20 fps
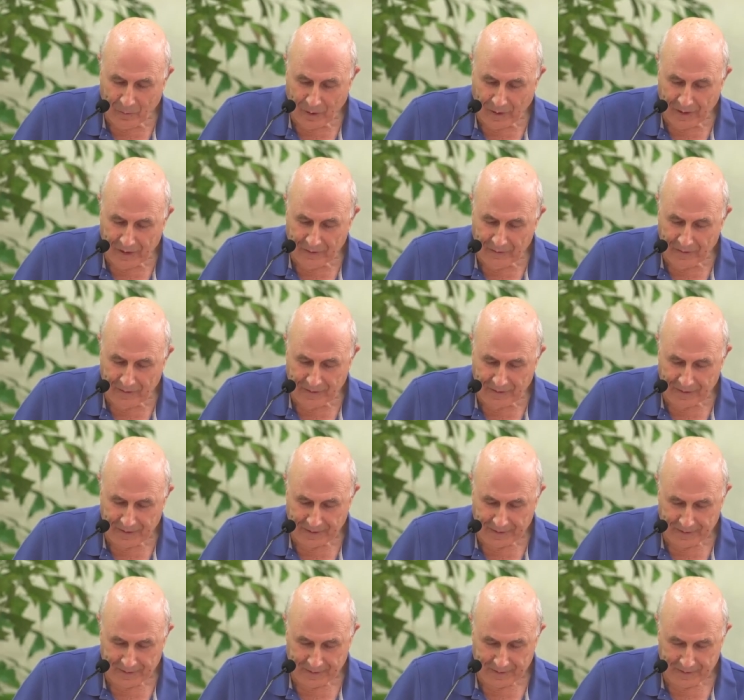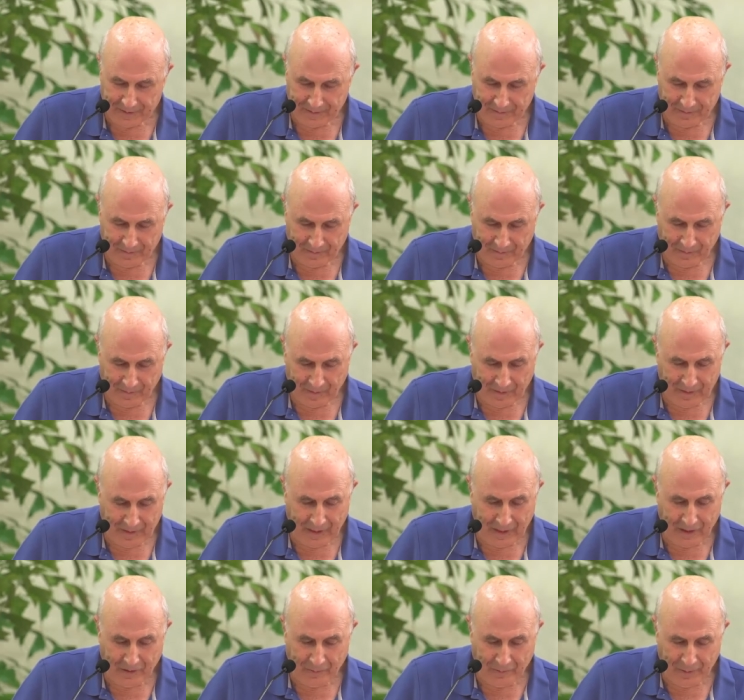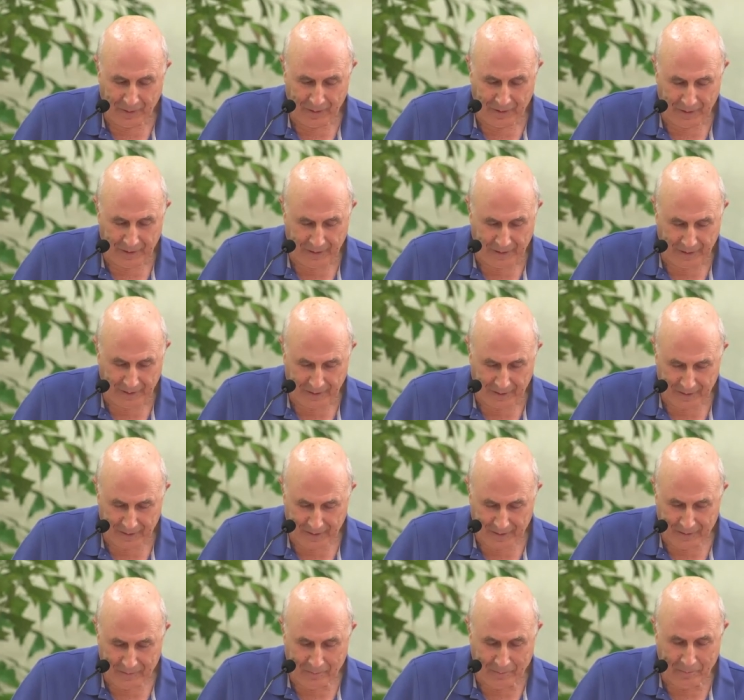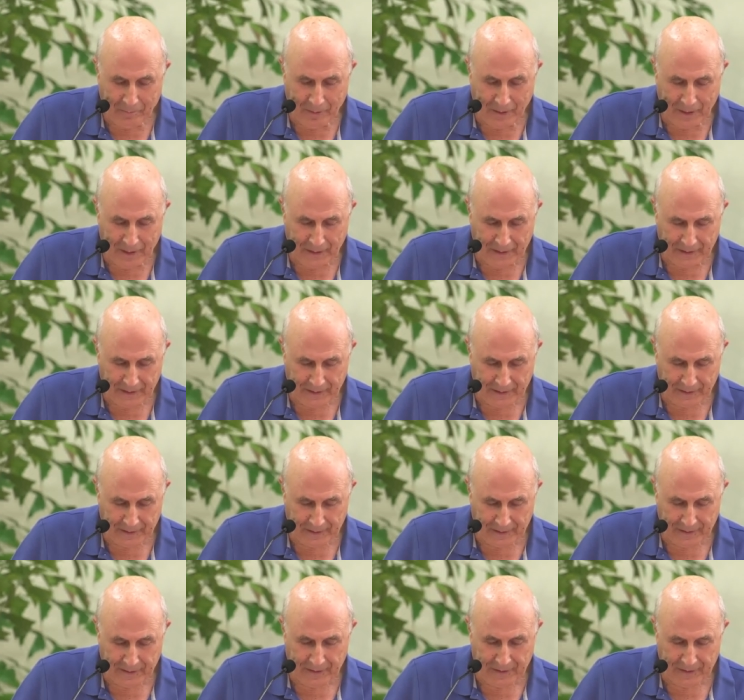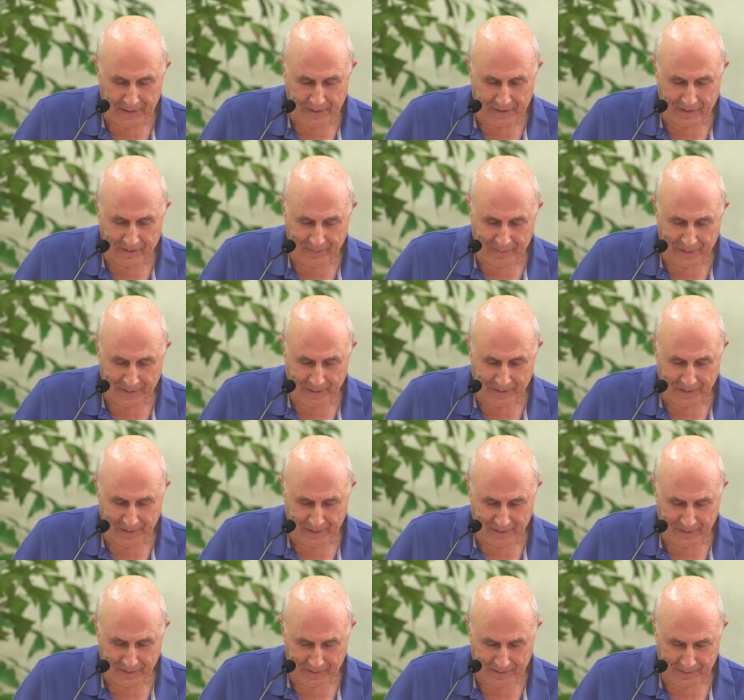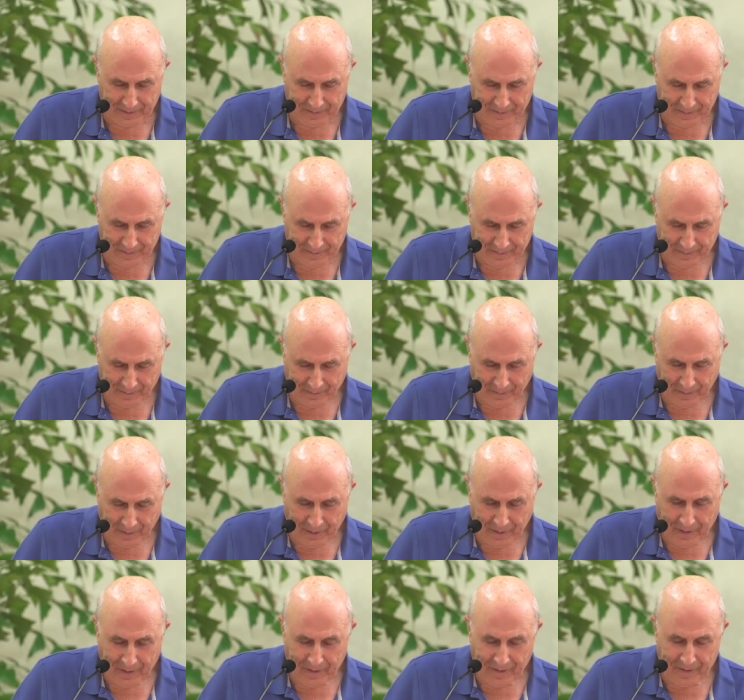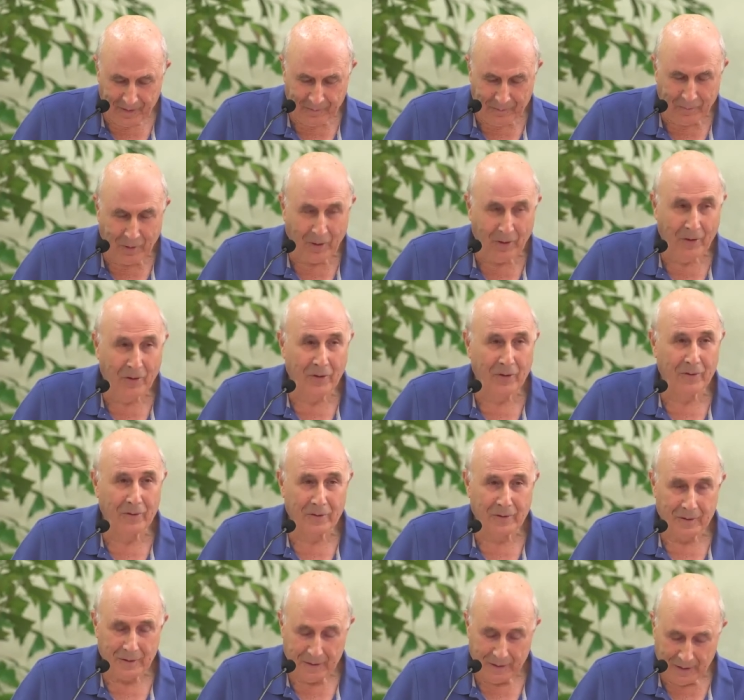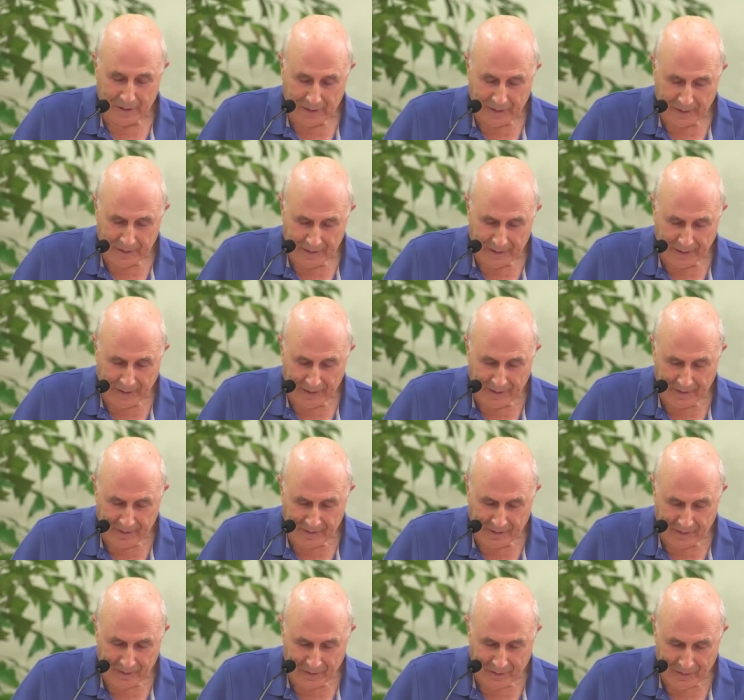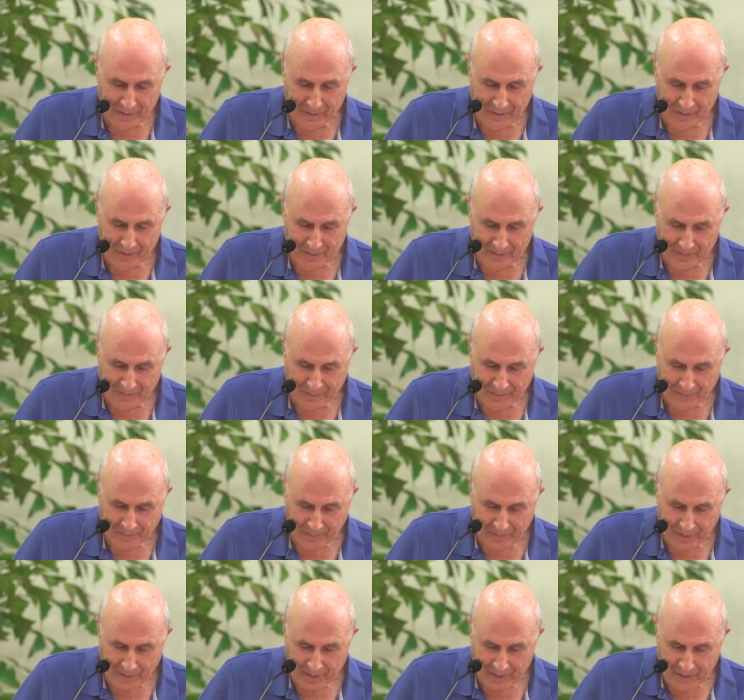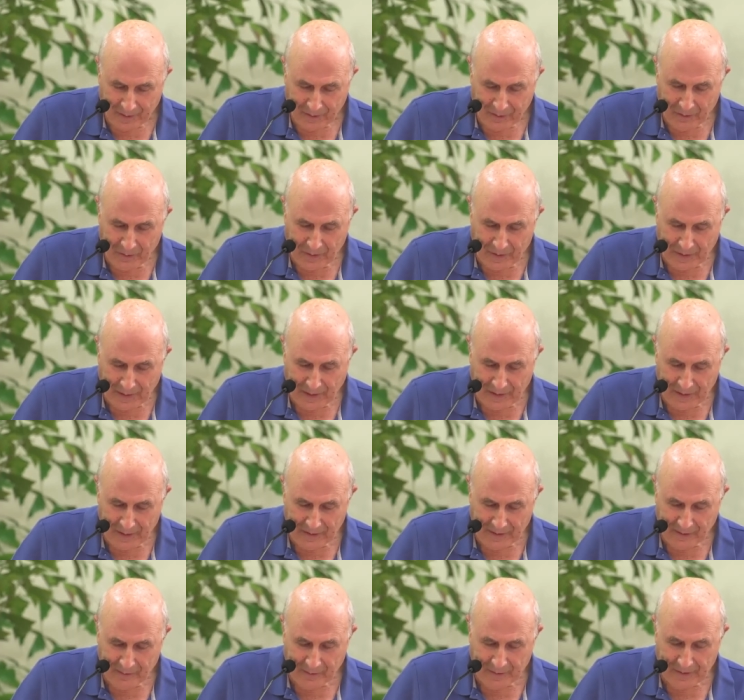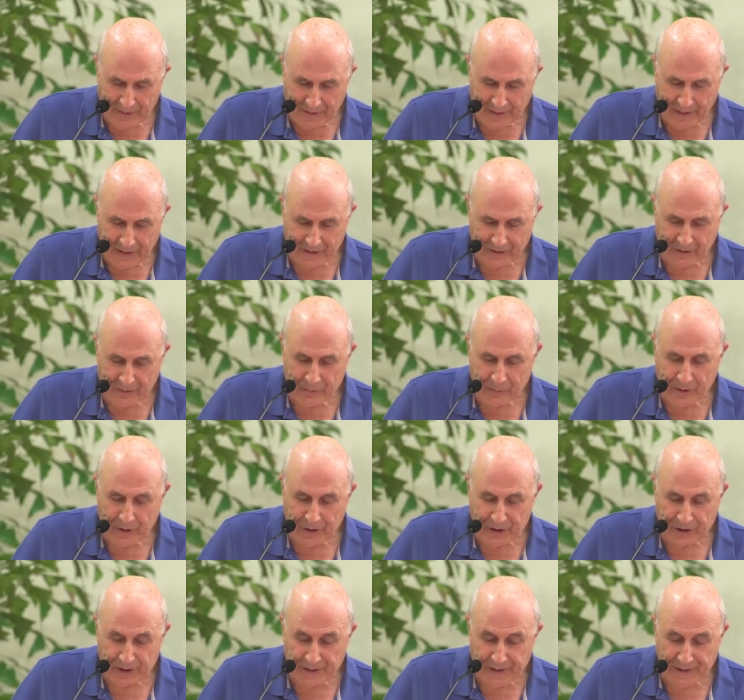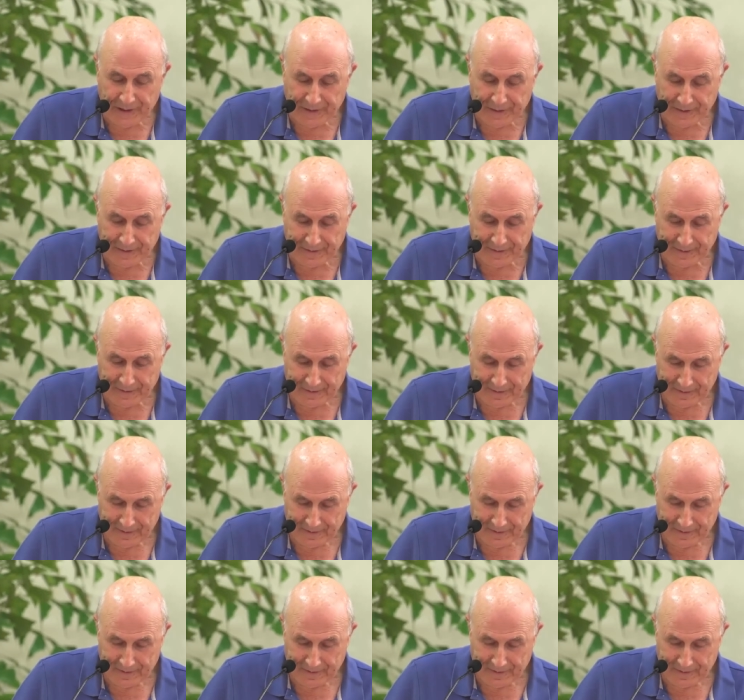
one with it, thy being melted in its being, the more thy soul unites with that which is,